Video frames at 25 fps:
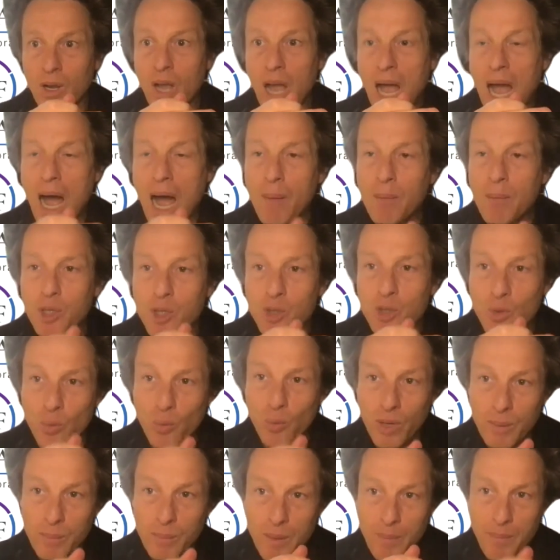How much should
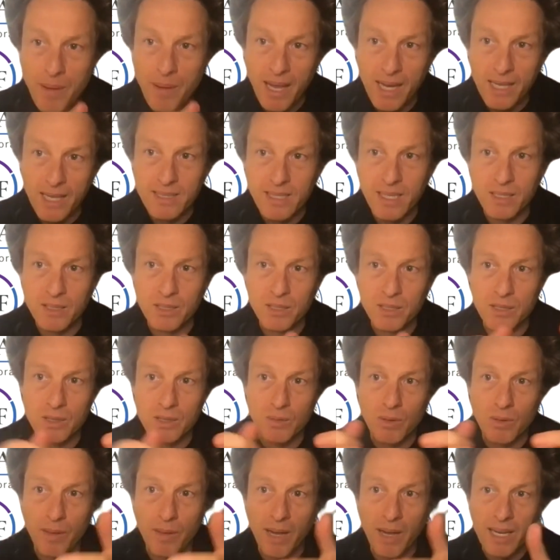we be paying attention to
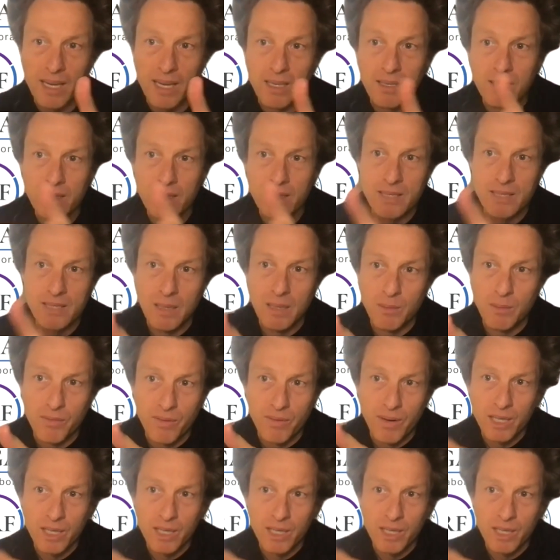what Mike and the team at
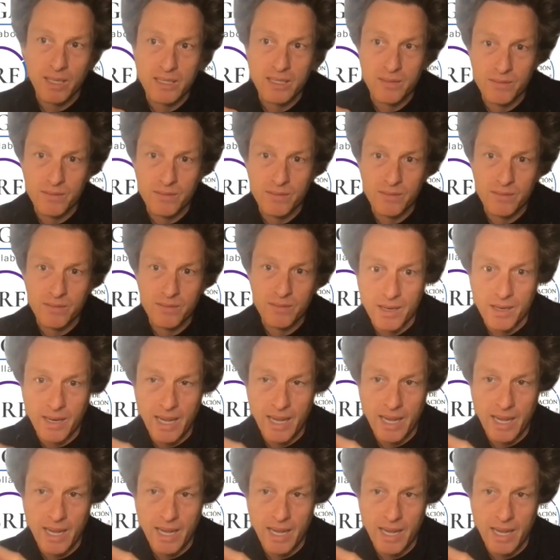Fragile X have
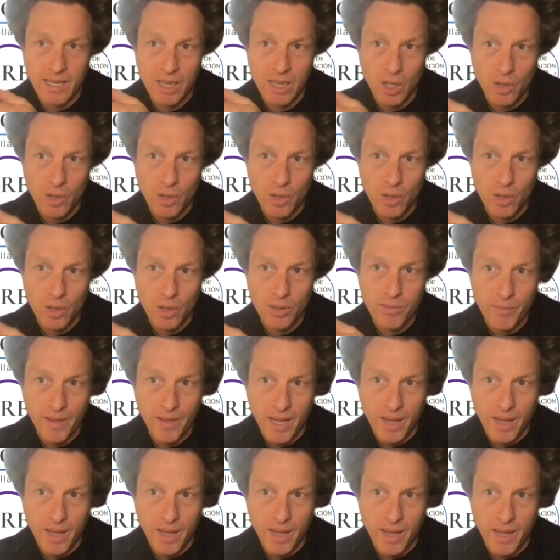done and, and learn
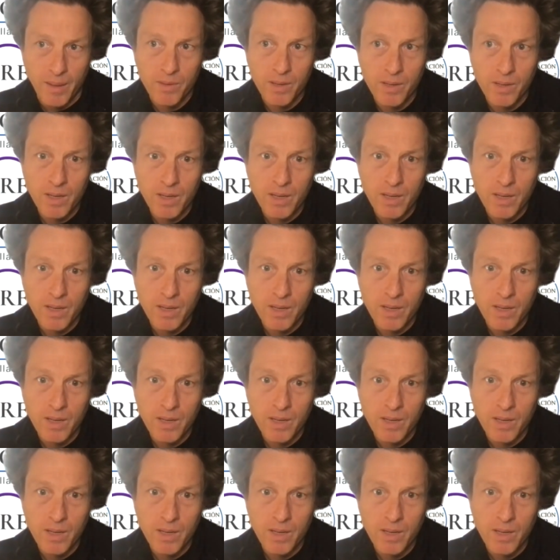from them